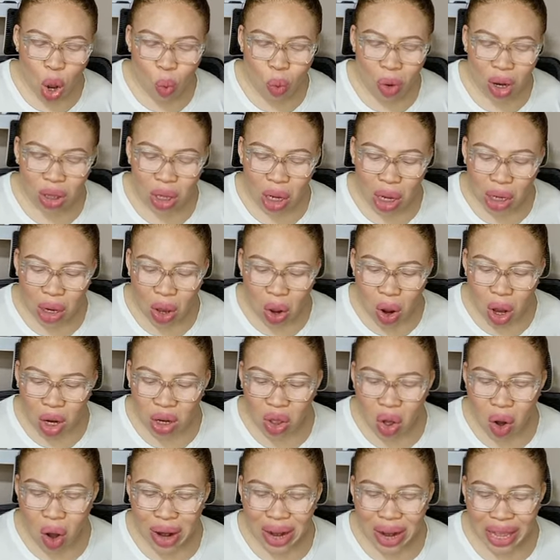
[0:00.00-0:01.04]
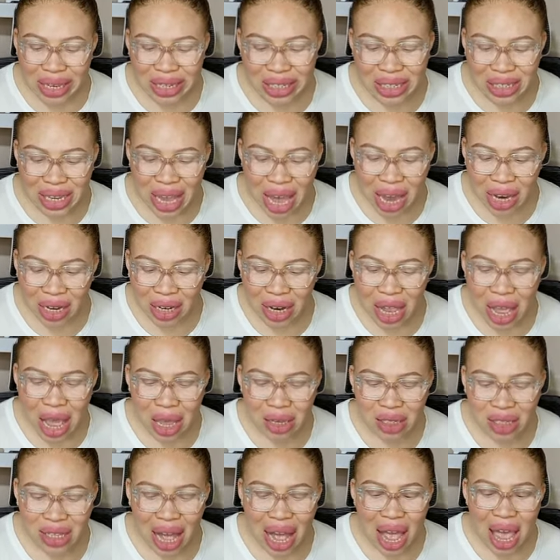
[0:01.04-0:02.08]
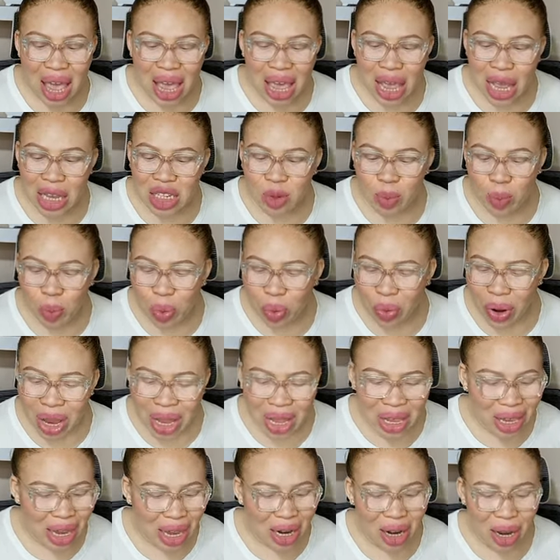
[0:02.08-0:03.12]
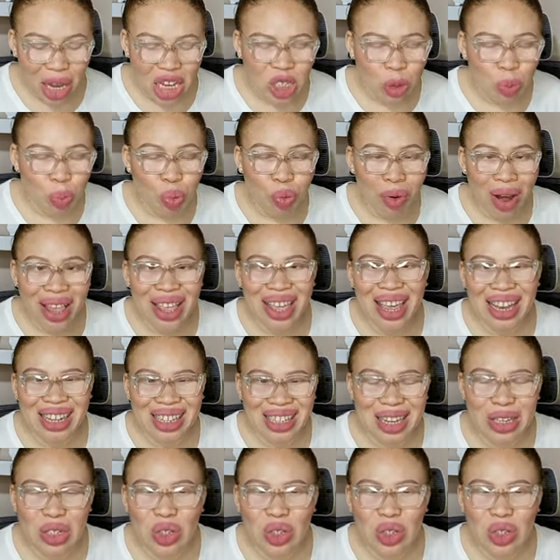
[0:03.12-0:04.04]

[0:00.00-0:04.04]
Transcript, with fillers: What the Lord God is saying is that He's bringing He's bringing